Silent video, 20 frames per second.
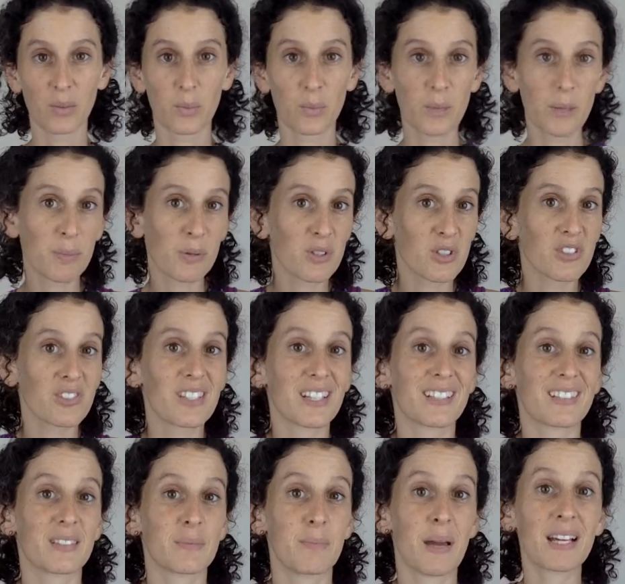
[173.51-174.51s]
people just
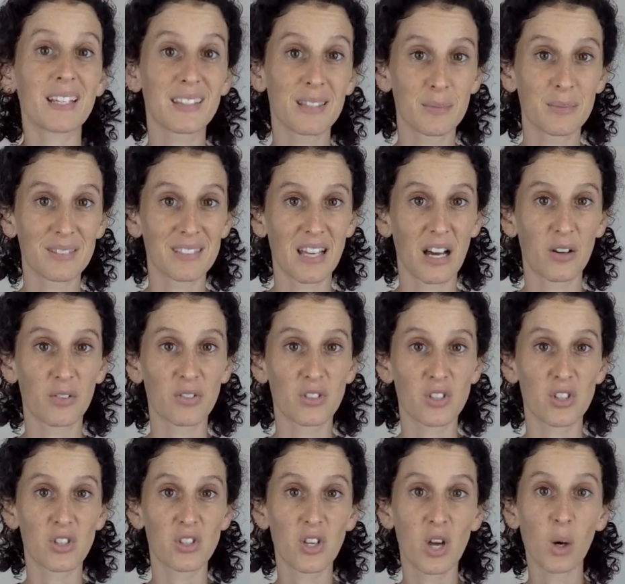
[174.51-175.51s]
expect themselves
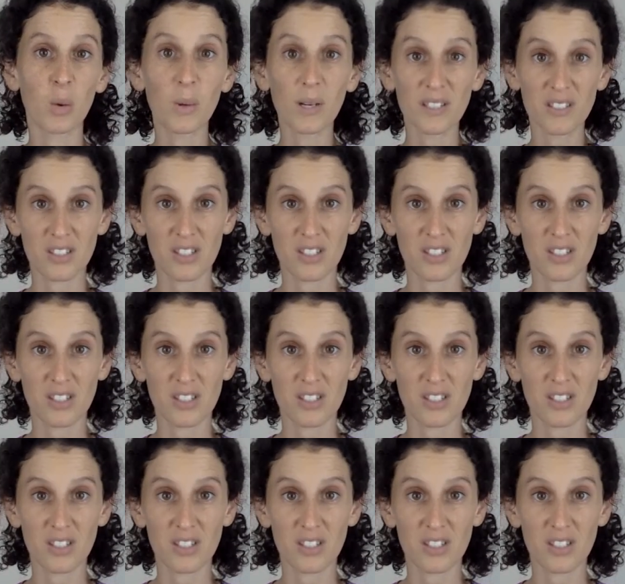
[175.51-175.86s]
to know what